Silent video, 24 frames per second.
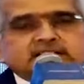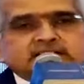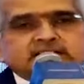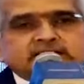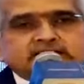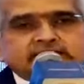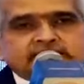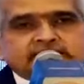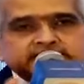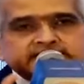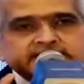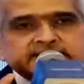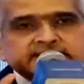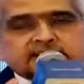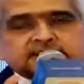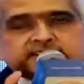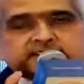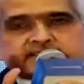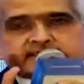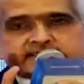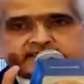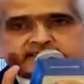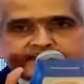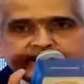is
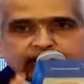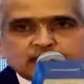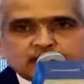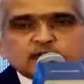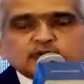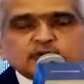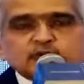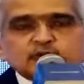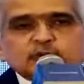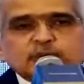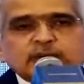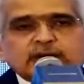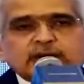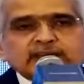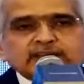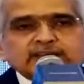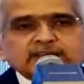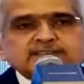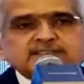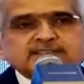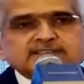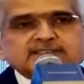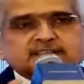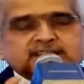sound
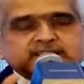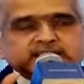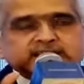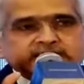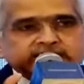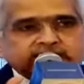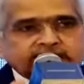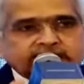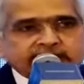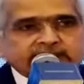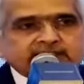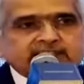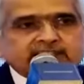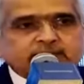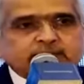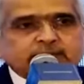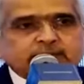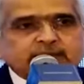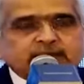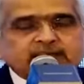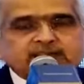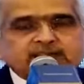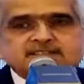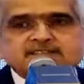banks, healthy
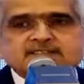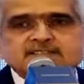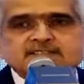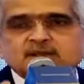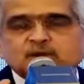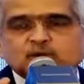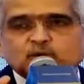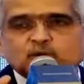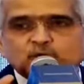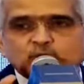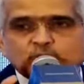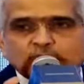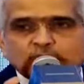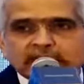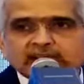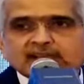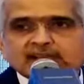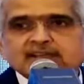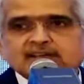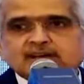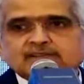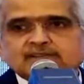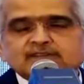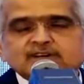banks,
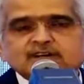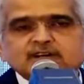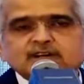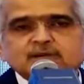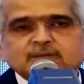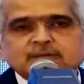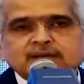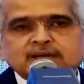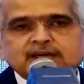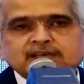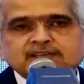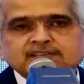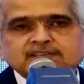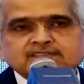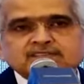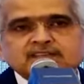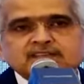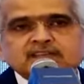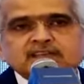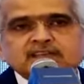well-governed banks,